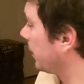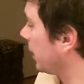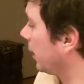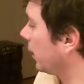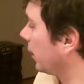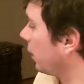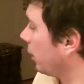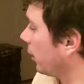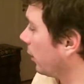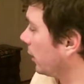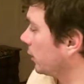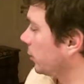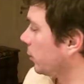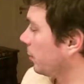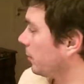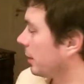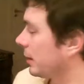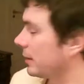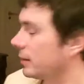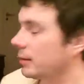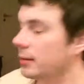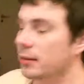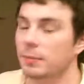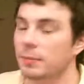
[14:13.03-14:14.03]
order to
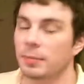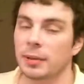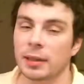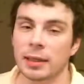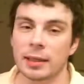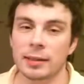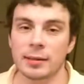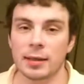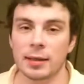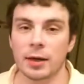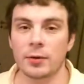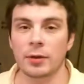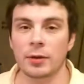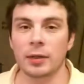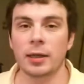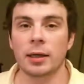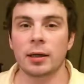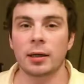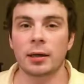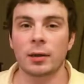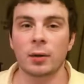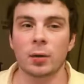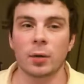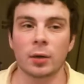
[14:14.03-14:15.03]
participate in the
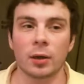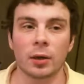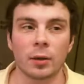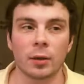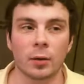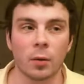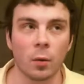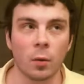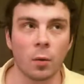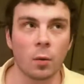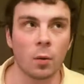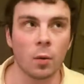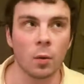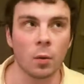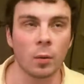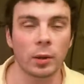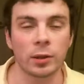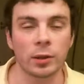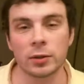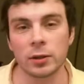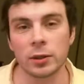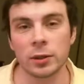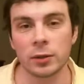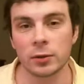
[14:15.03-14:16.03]
arena,
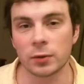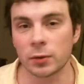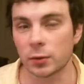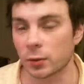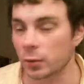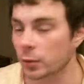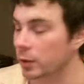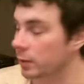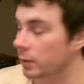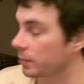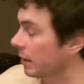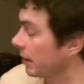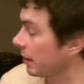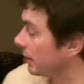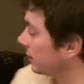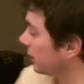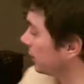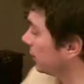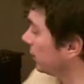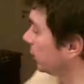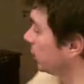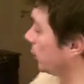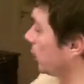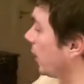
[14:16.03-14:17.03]
what you need to do is
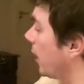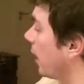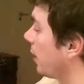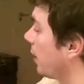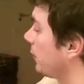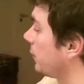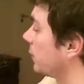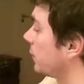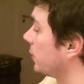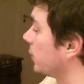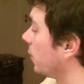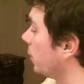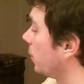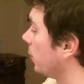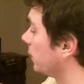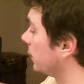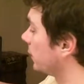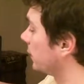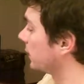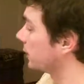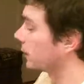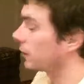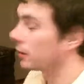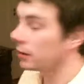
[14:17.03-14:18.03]
basically to have
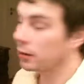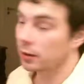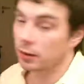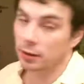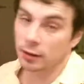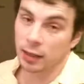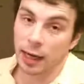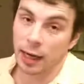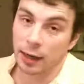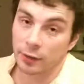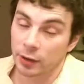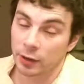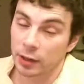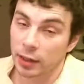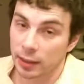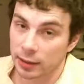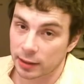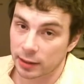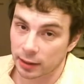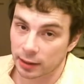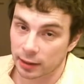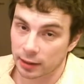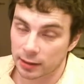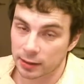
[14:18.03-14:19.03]
those arena
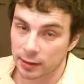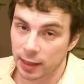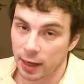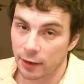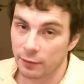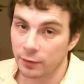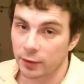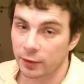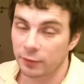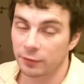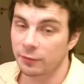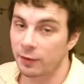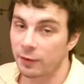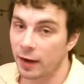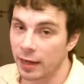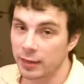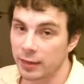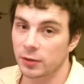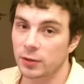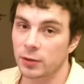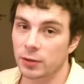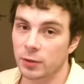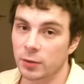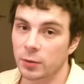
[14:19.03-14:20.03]
tickets. Every
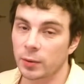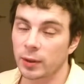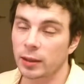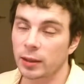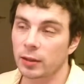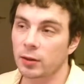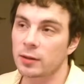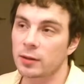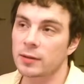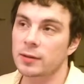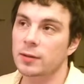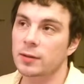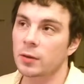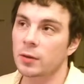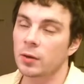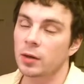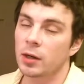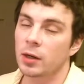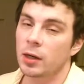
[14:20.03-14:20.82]
fight you're doing costs you.